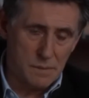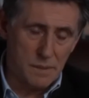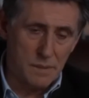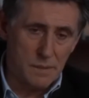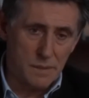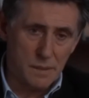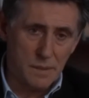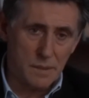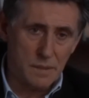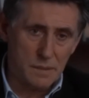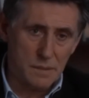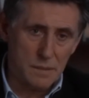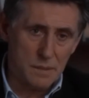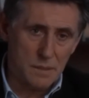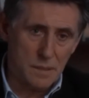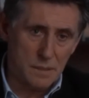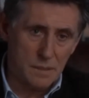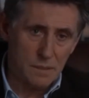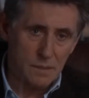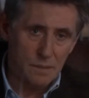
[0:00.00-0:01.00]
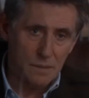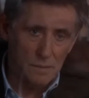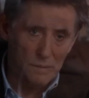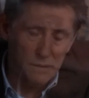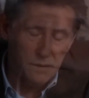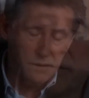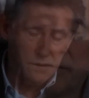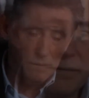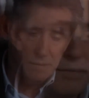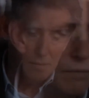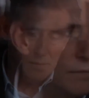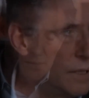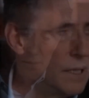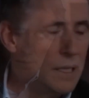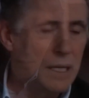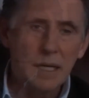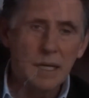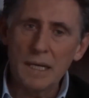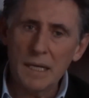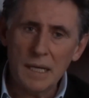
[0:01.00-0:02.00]
without your consent. You will have
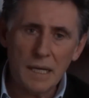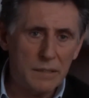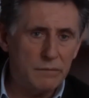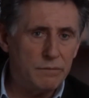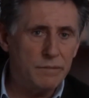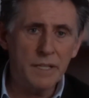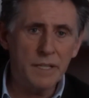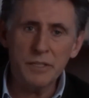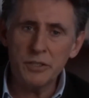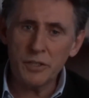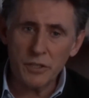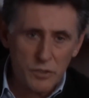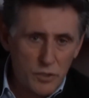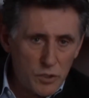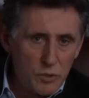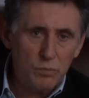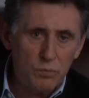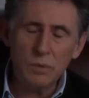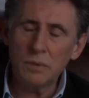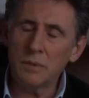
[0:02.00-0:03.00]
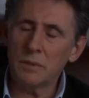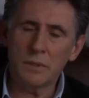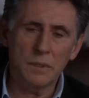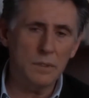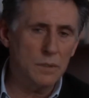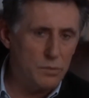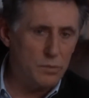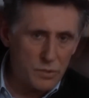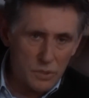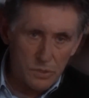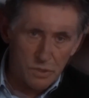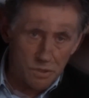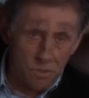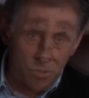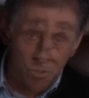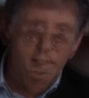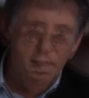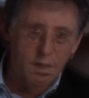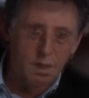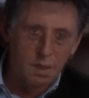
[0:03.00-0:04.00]
adventures you will know. You've
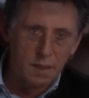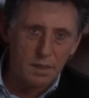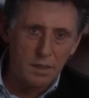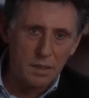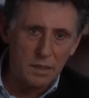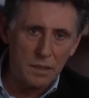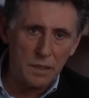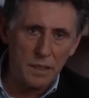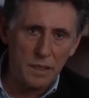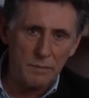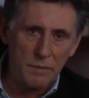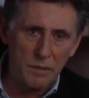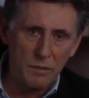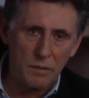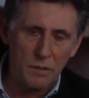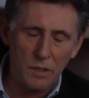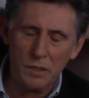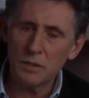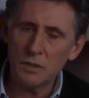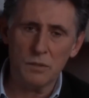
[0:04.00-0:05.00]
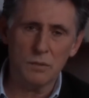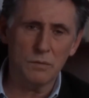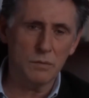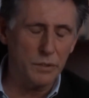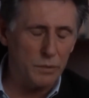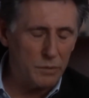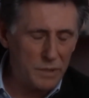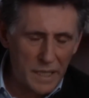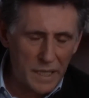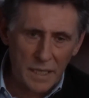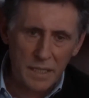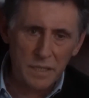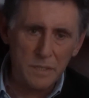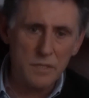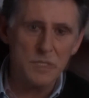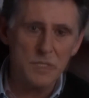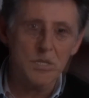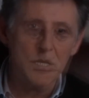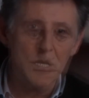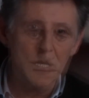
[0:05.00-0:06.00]
already started joy. to climb out of the hole. You
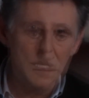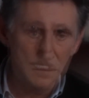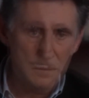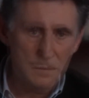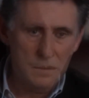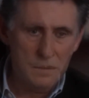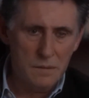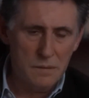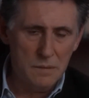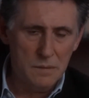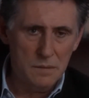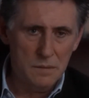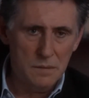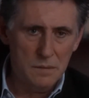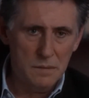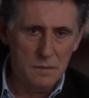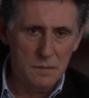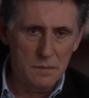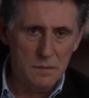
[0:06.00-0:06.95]
can't see that yet.